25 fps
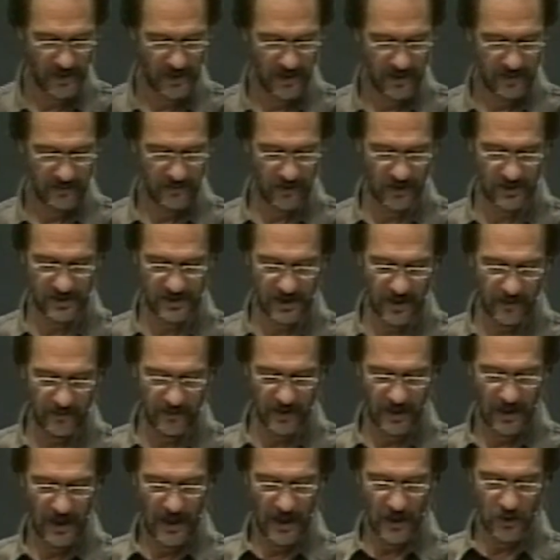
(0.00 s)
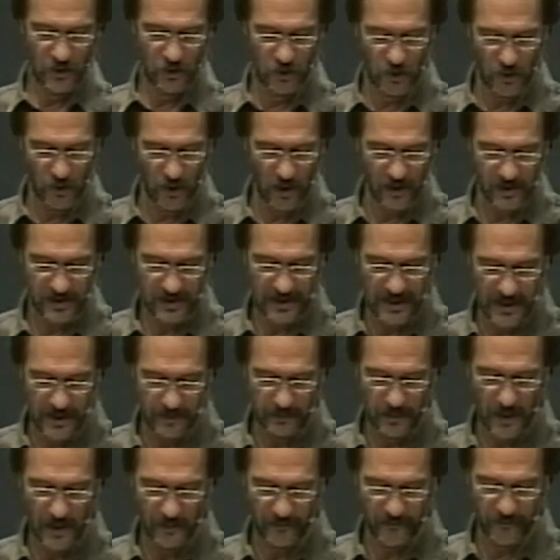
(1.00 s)
verse 7, do not heap
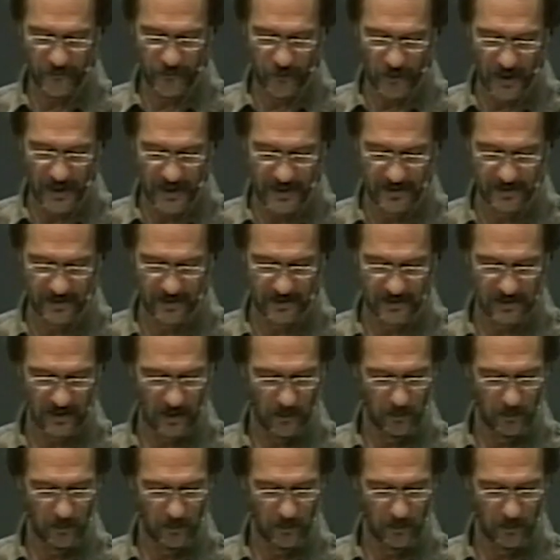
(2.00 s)
up phrases,